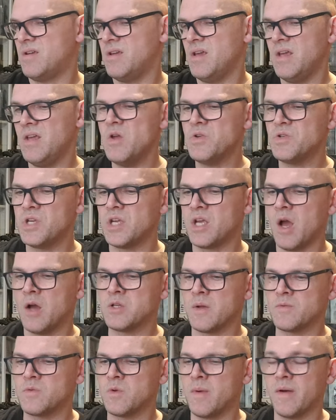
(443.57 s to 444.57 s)
it usually
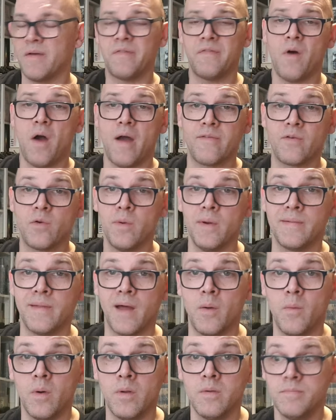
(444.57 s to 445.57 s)
goes up to about £5,
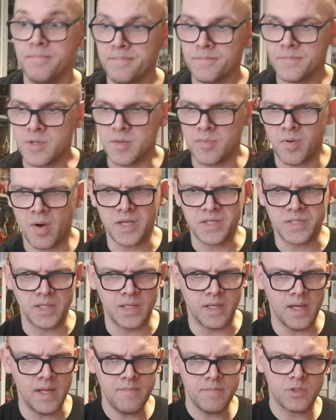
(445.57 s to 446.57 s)
that one,
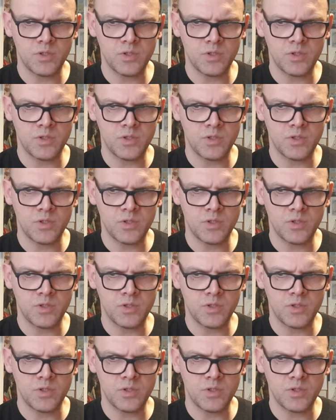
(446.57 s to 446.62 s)
surprisingly.